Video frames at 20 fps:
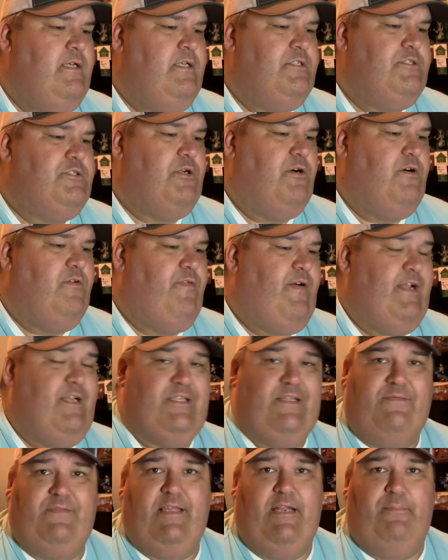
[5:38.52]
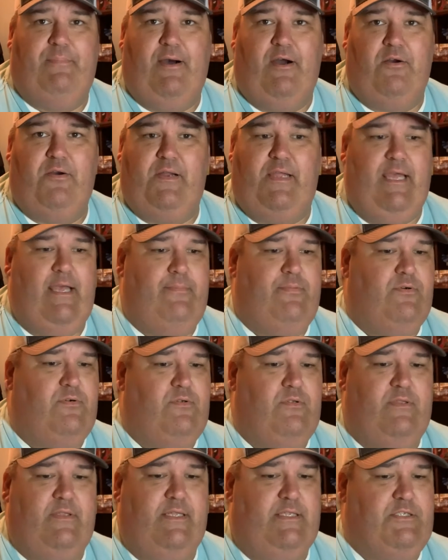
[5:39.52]
So if I just have to get a power
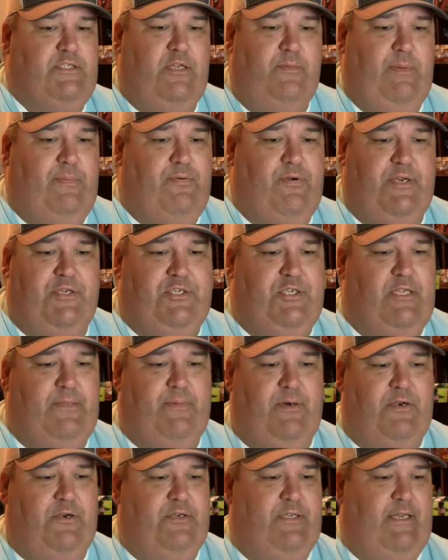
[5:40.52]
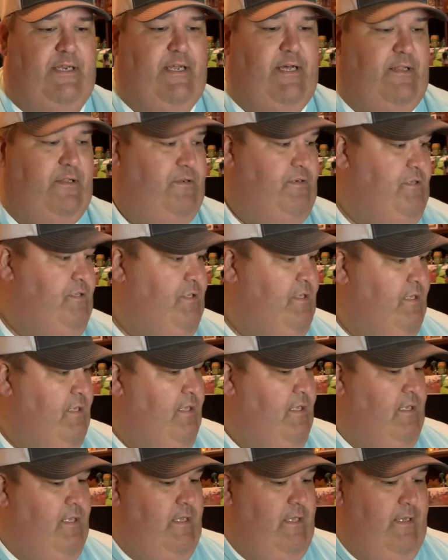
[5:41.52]
cable, that's going to be pretty cheap, under $10.
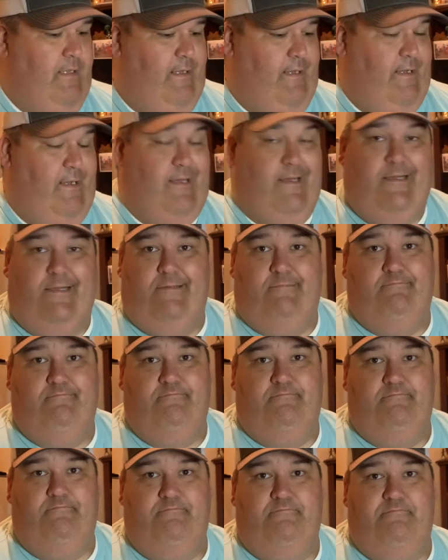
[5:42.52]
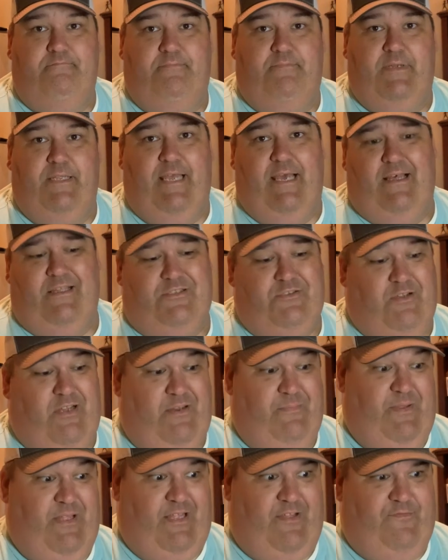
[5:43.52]
Um, but yeah, so
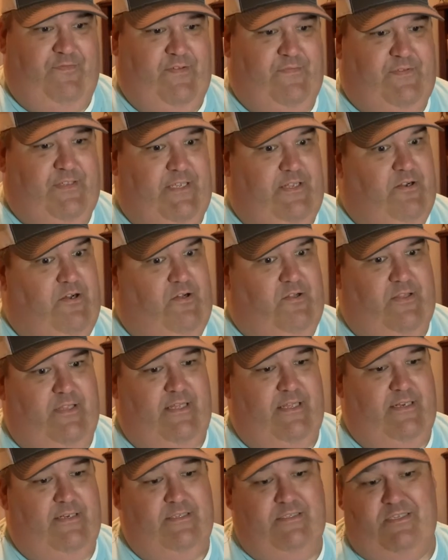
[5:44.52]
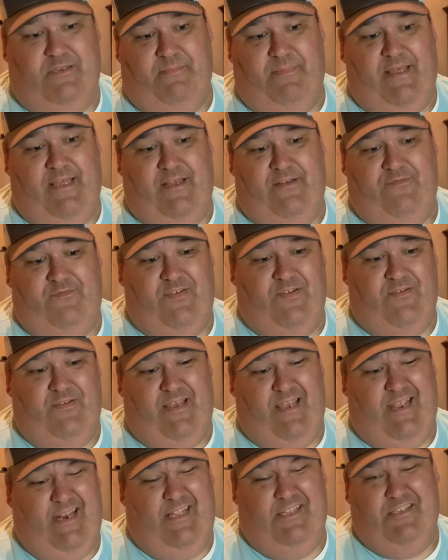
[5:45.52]
I'd be like 15 all in to make
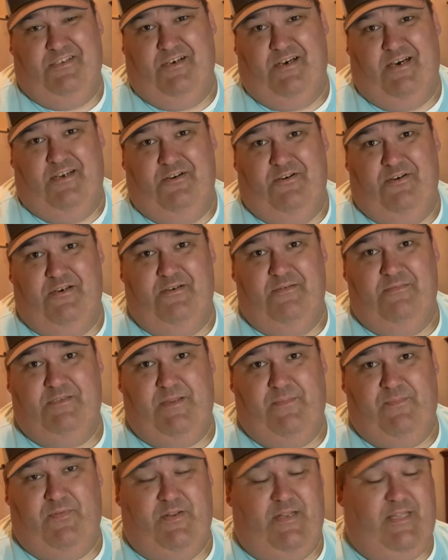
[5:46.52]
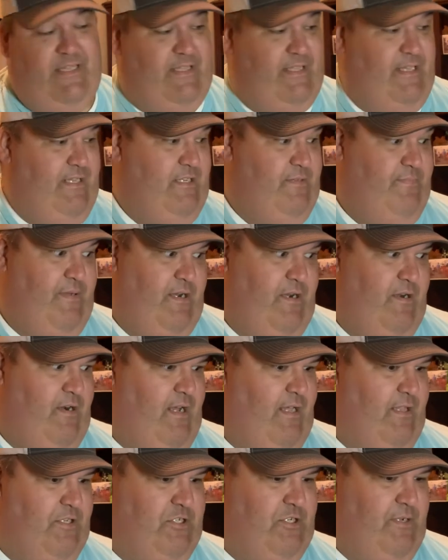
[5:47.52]
80 to 100, something like that, depending on
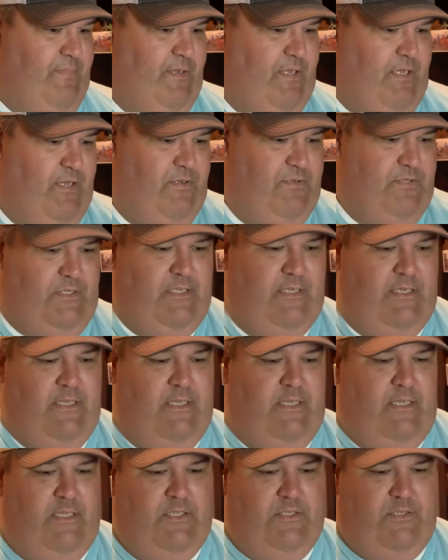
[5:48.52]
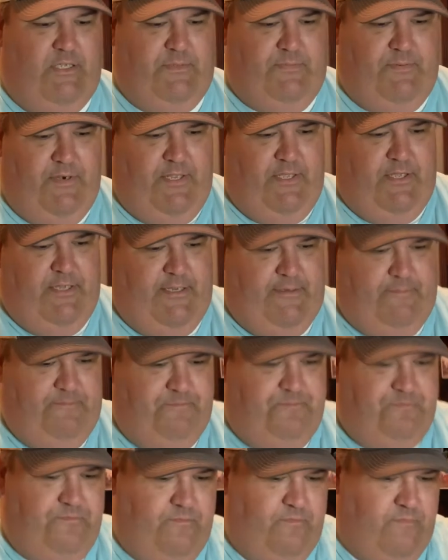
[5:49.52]
how the shipping goes. So that's pretty good.
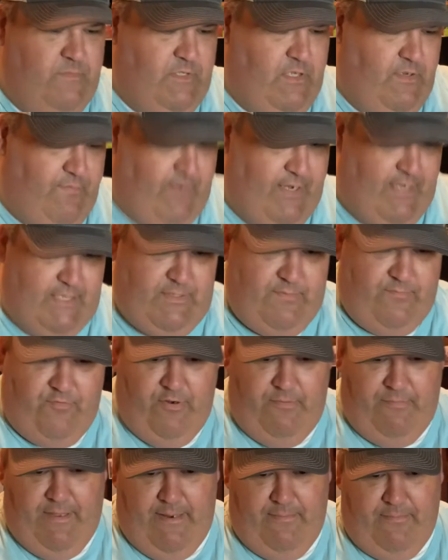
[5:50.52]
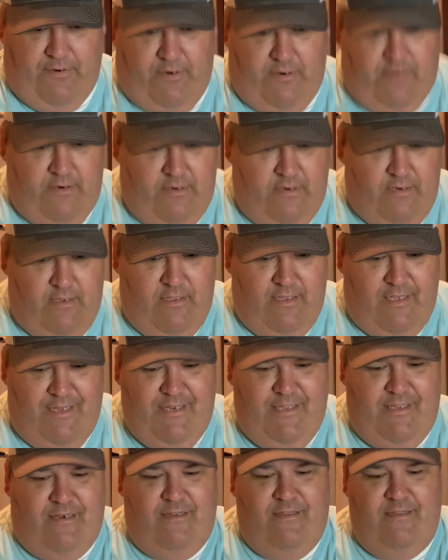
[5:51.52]
See if I got some free paper. I
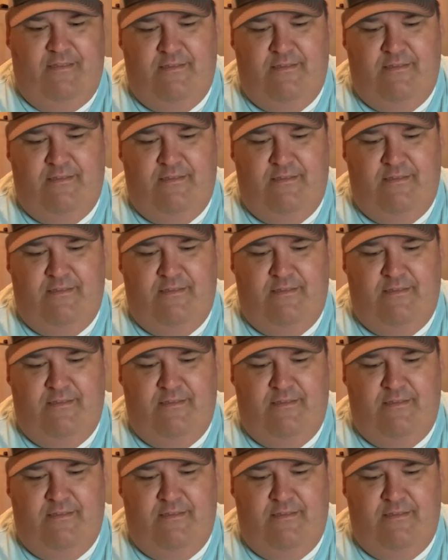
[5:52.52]
did.